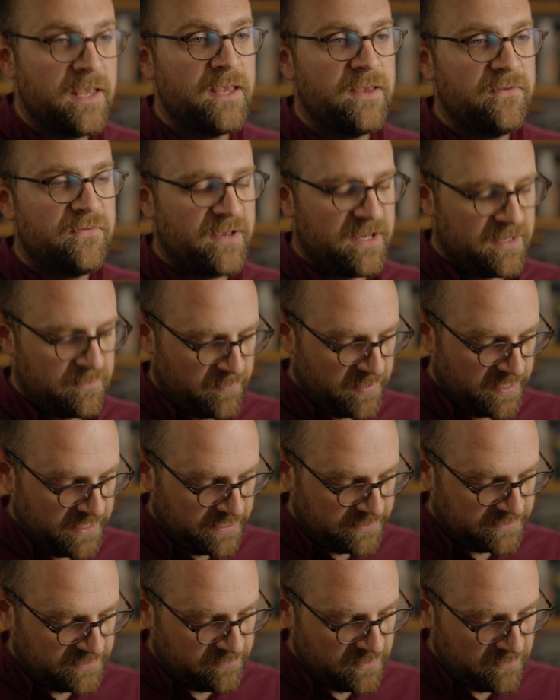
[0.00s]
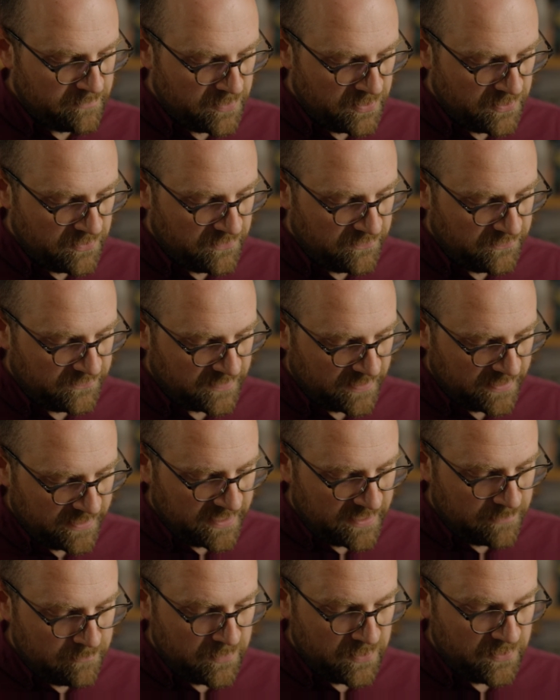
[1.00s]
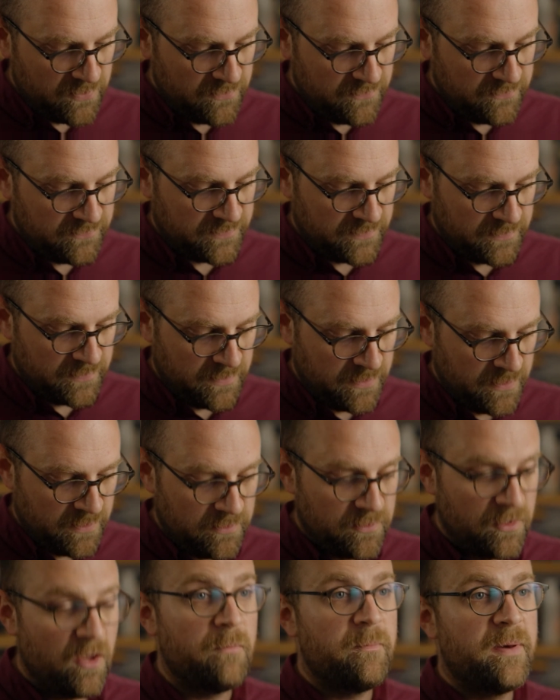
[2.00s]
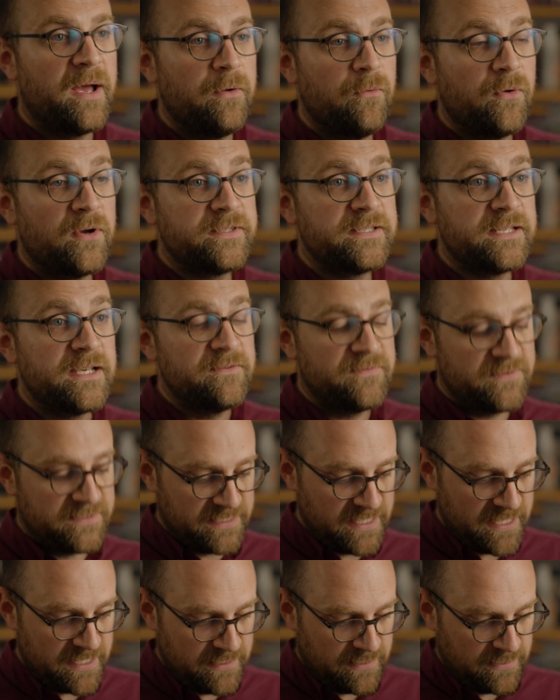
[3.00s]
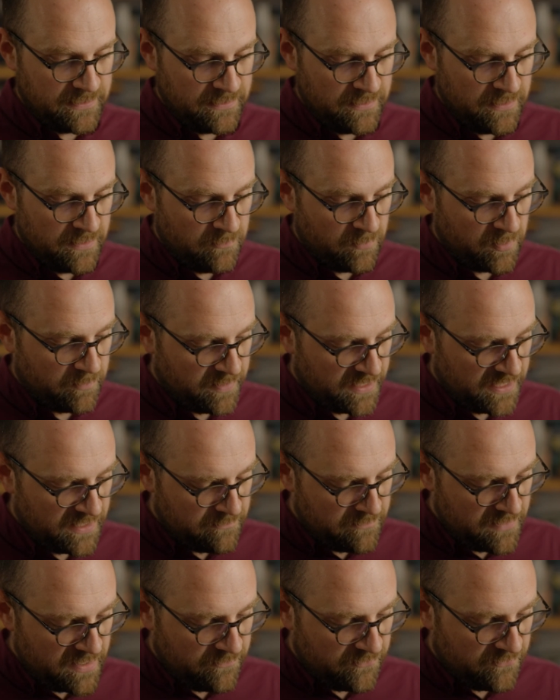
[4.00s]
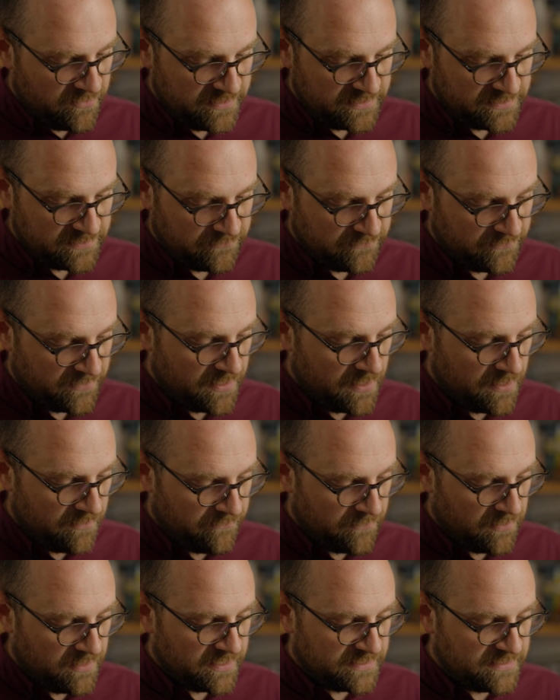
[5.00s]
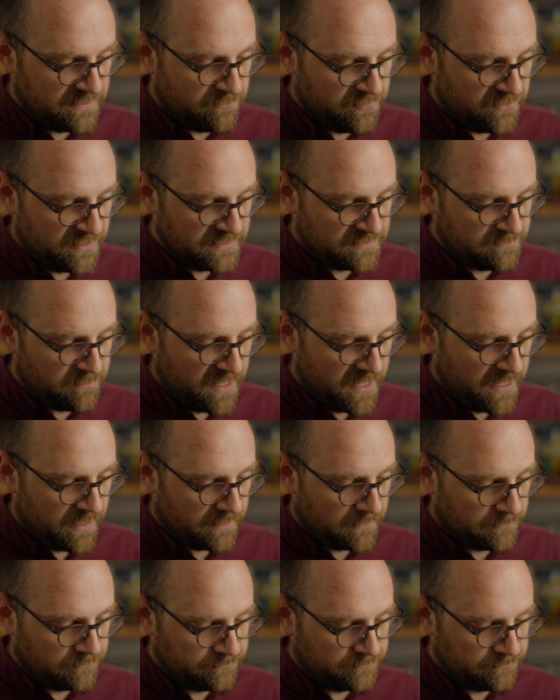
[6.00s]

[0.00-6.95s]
"If I appear to be moved, I am moved, not by what I have said, but by the memories that it brings back.